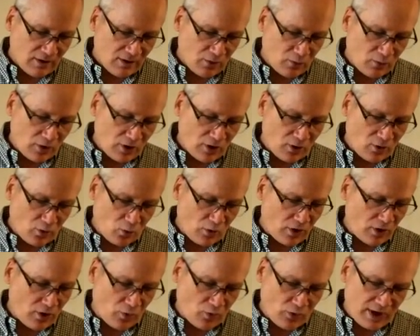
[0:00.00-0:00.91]
We're to,
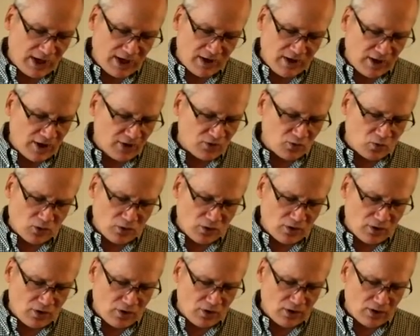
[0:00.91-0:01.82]
we're to read his
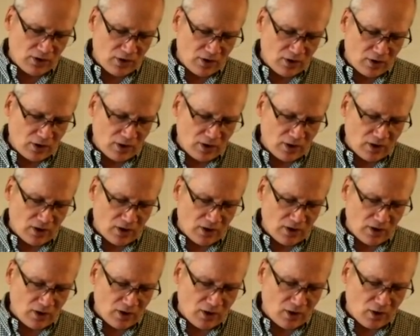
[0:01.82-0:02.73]
word.
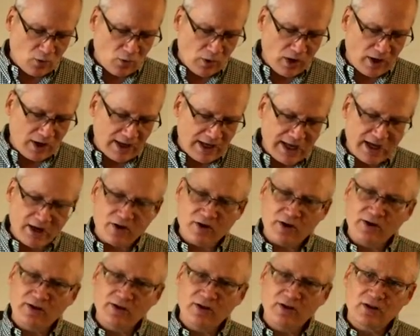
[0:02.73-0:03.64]
We are to hear
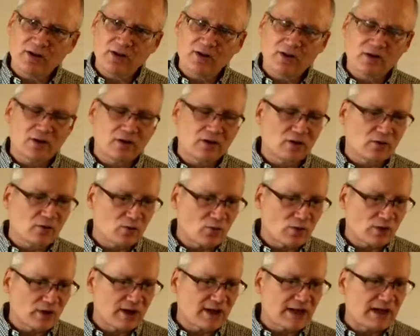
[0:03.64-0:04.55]
it.
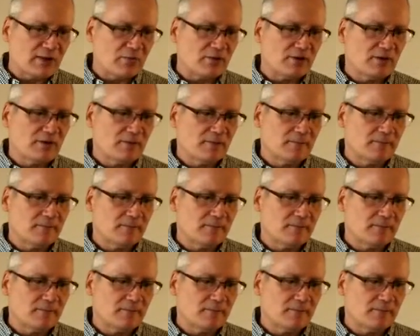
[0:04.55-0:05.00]
We're to keep it.